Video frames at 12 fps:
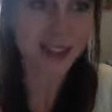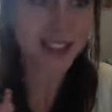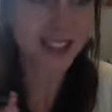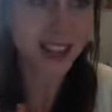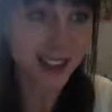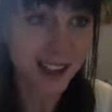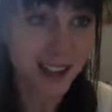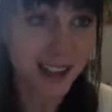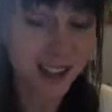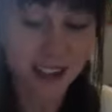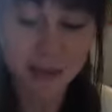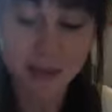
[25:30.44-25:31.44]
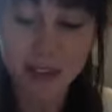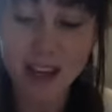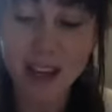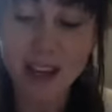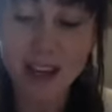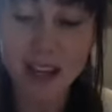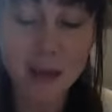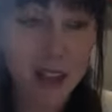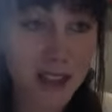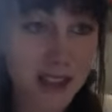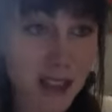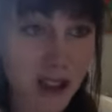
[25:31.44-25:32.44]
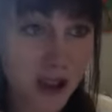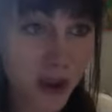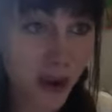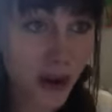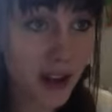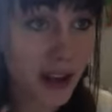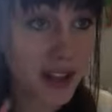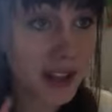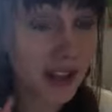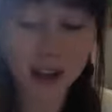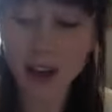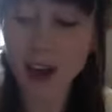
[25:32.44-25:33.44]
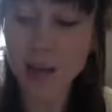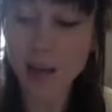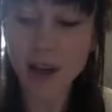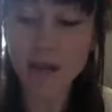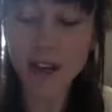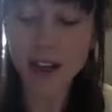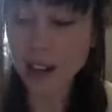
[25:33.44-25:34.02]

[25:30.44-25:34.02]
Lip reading: slices. Lemon essential oil is a very